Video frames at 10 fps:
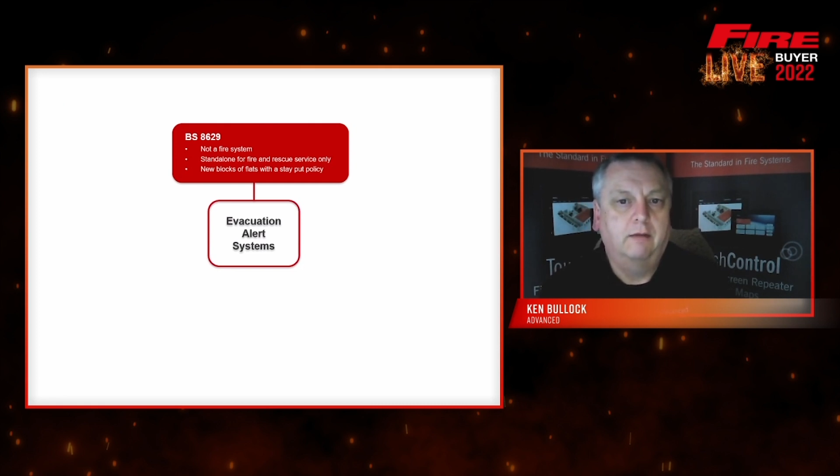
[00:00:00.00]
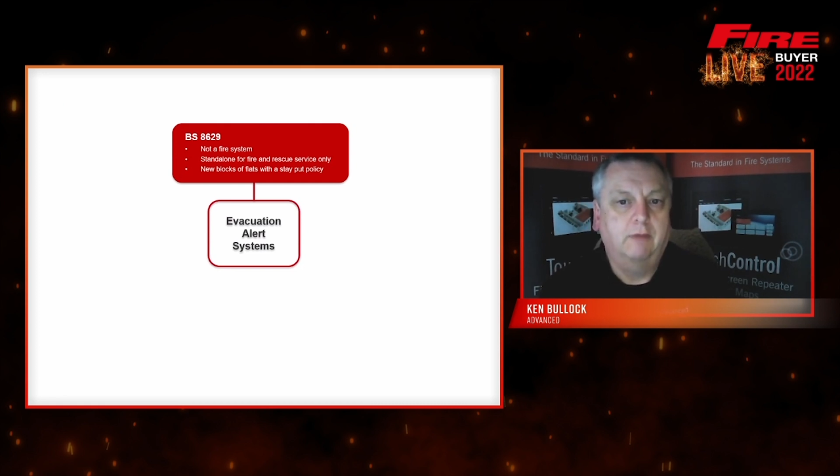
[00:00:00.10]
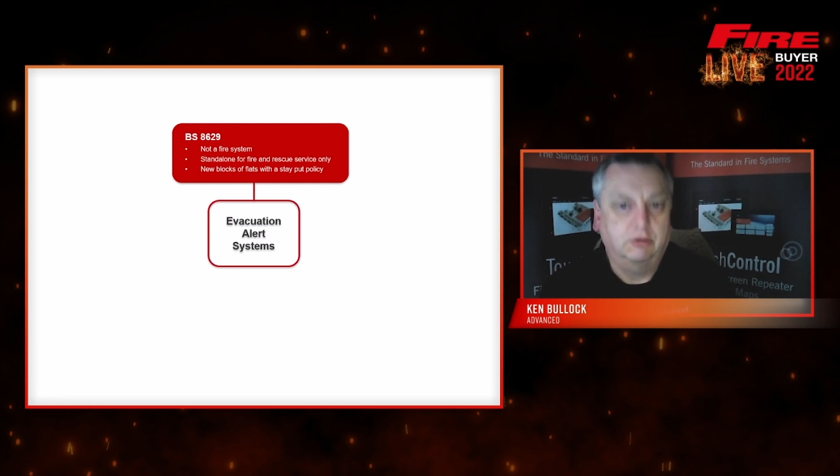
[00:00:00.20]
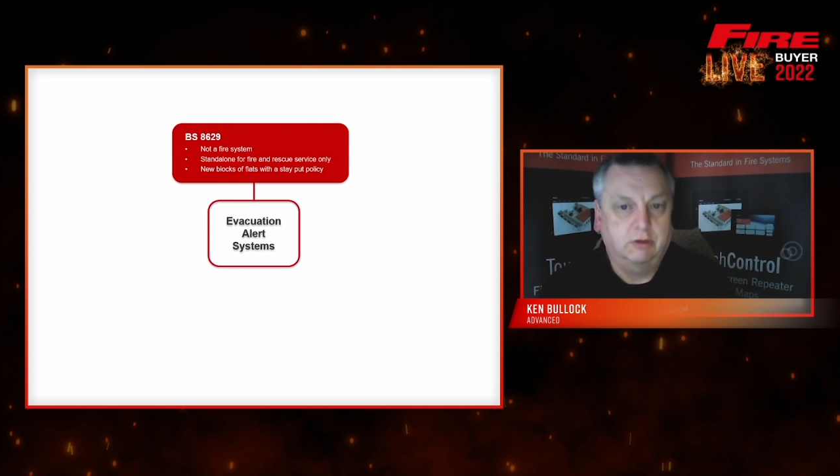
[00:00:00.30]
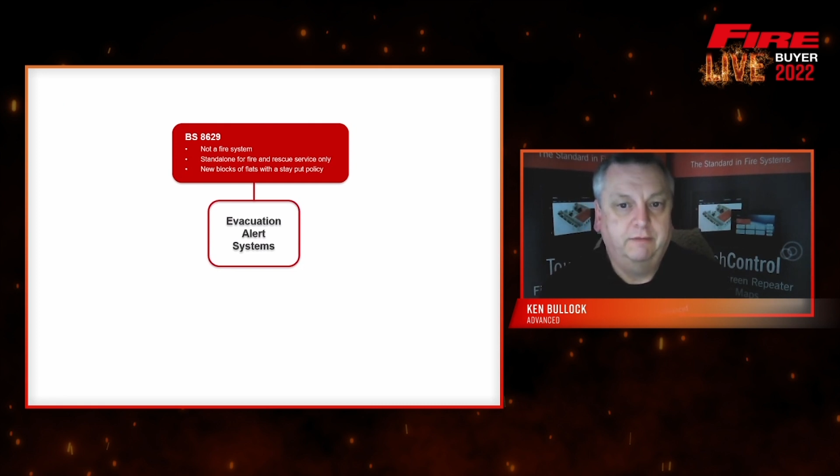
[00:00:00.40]

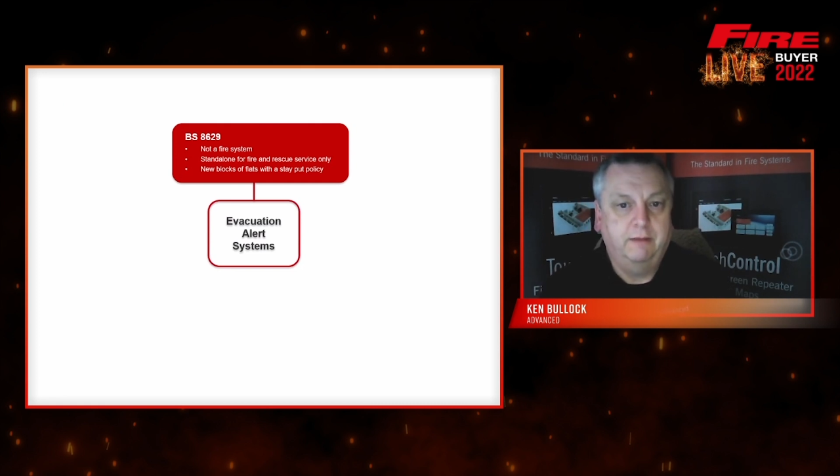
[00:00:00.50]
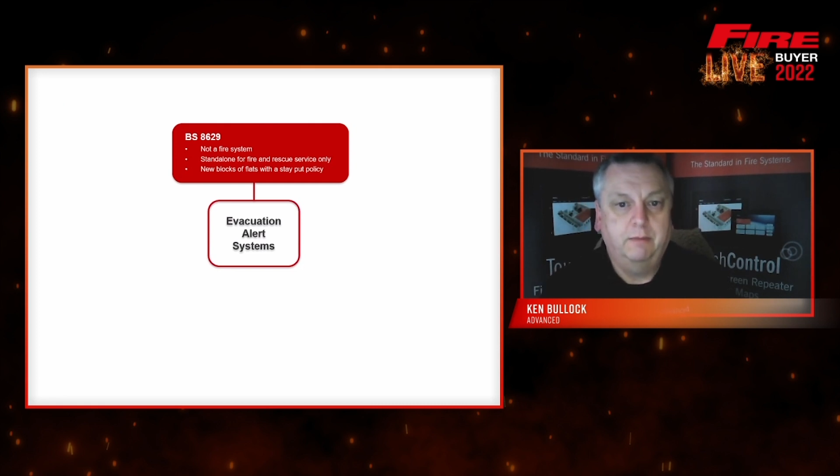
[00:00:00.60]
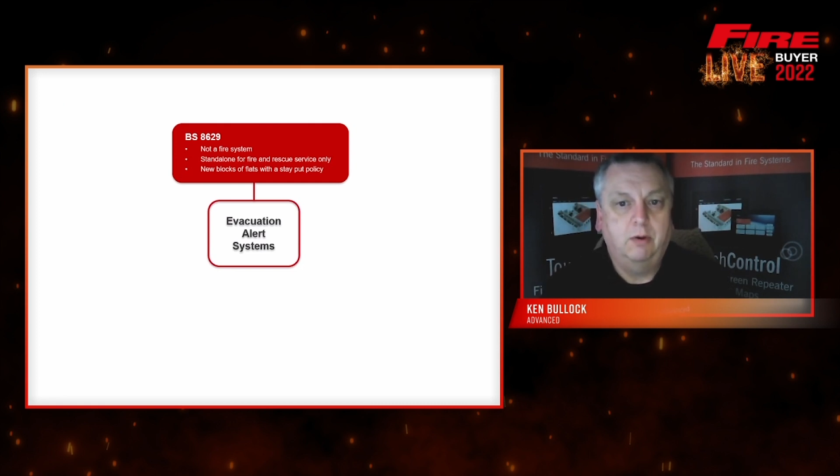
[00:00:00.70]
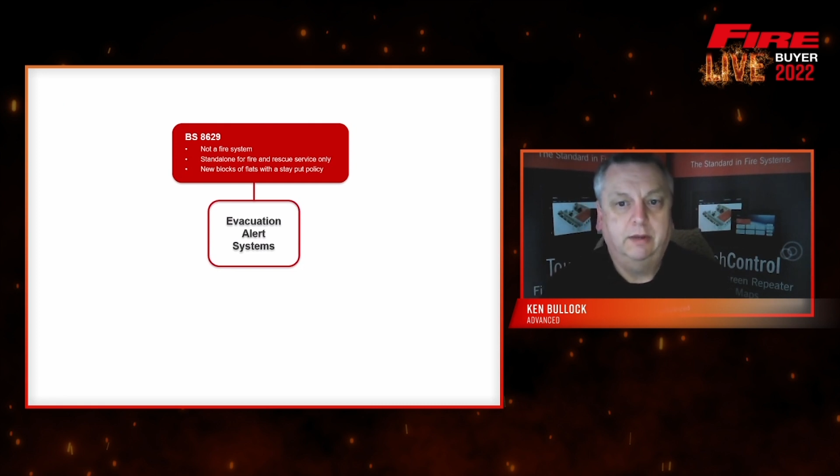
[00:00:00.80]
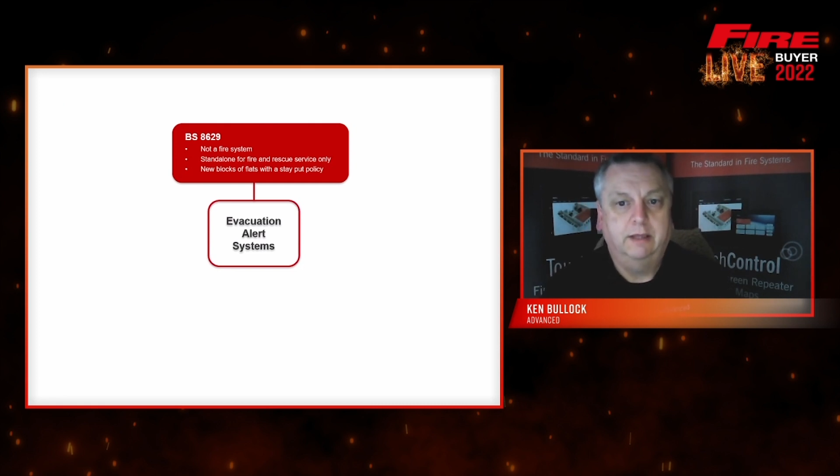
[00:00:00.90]
retrofit
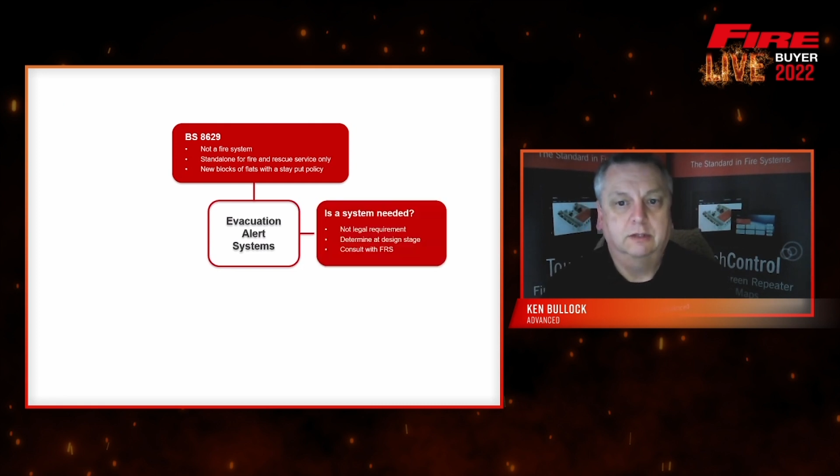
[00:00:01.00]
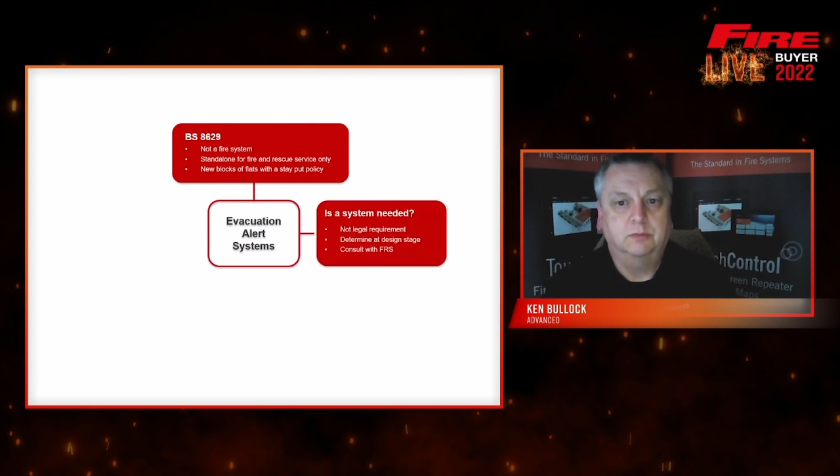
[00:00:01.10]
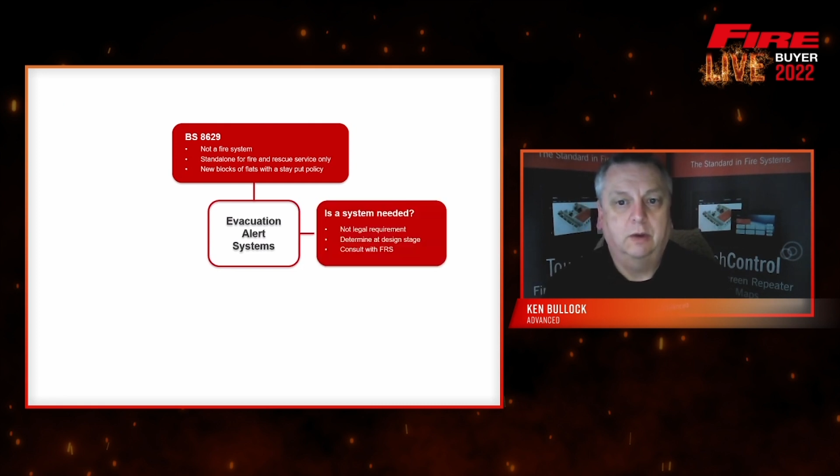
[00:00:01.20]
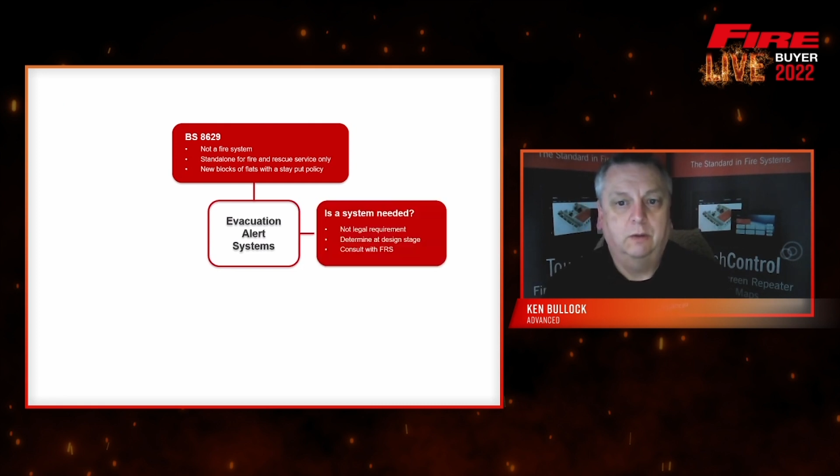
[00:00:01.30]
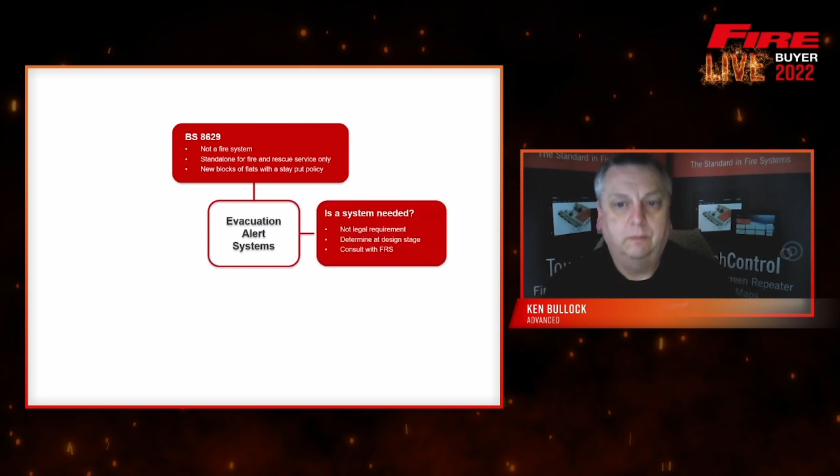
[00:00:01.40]
market as
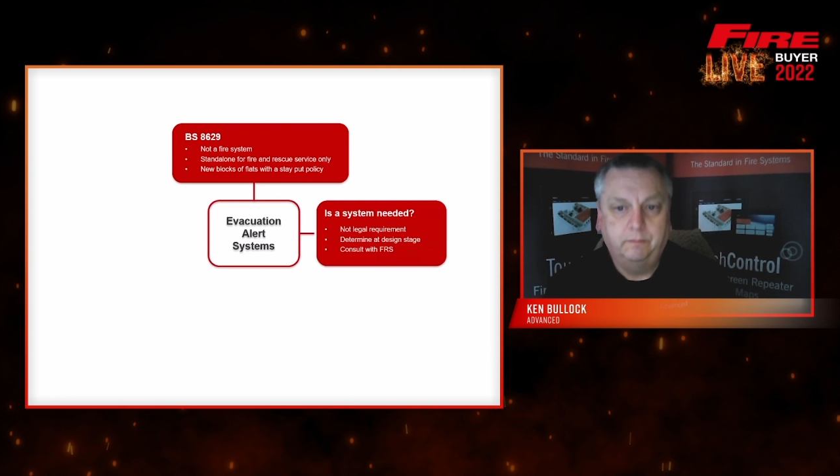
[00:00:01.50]
well.